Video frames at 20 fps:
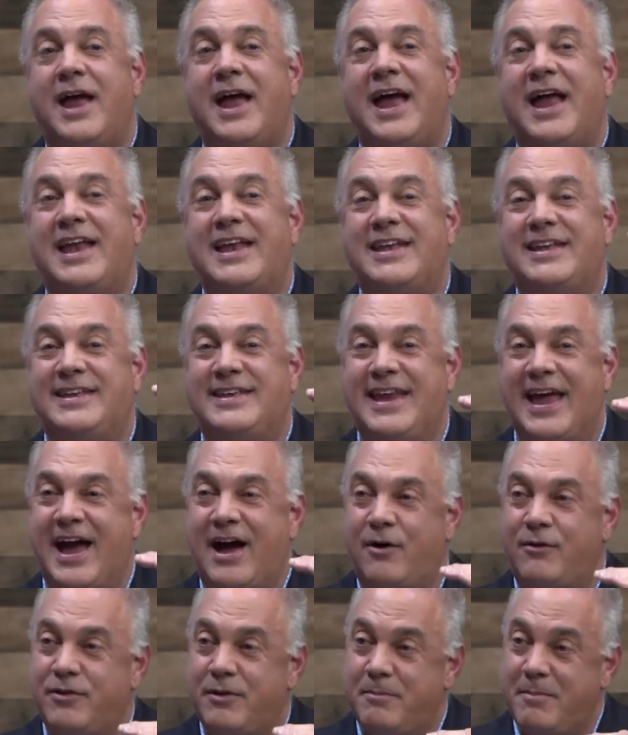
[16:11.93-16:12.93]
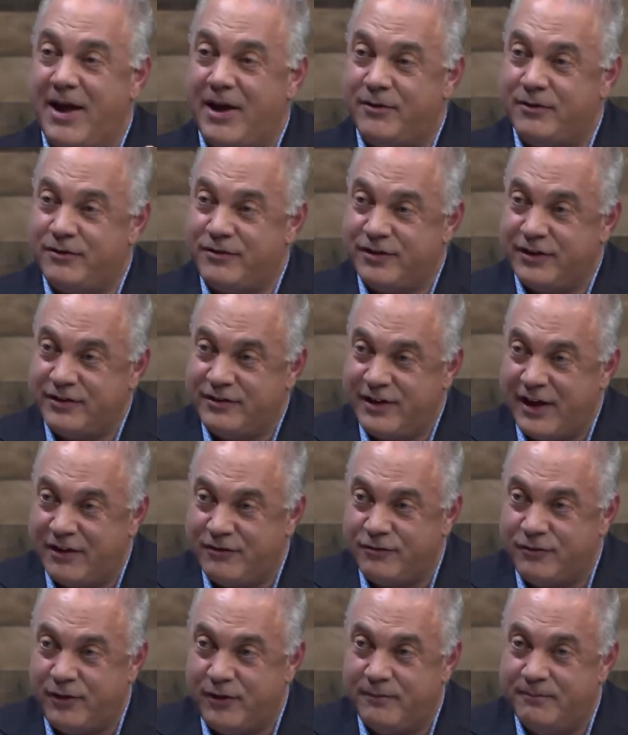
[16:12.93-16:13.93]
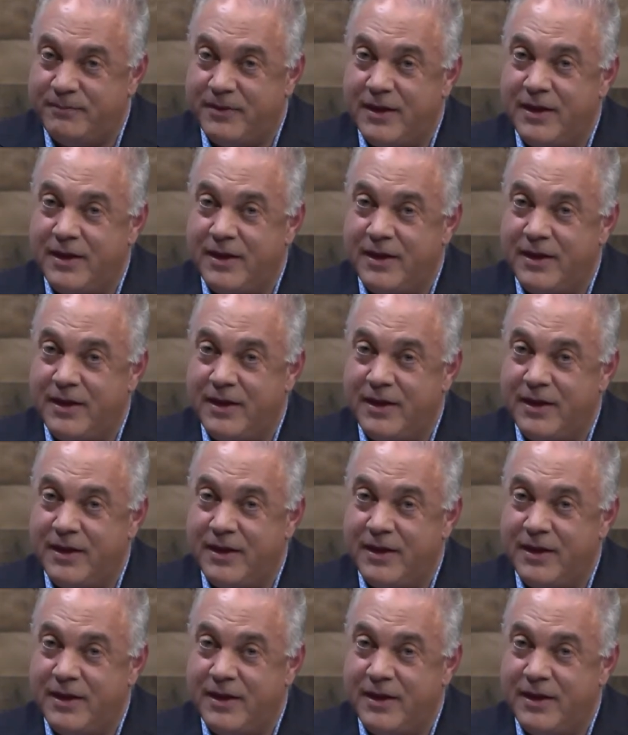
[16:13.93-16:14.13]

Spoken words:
and down the mountain successful.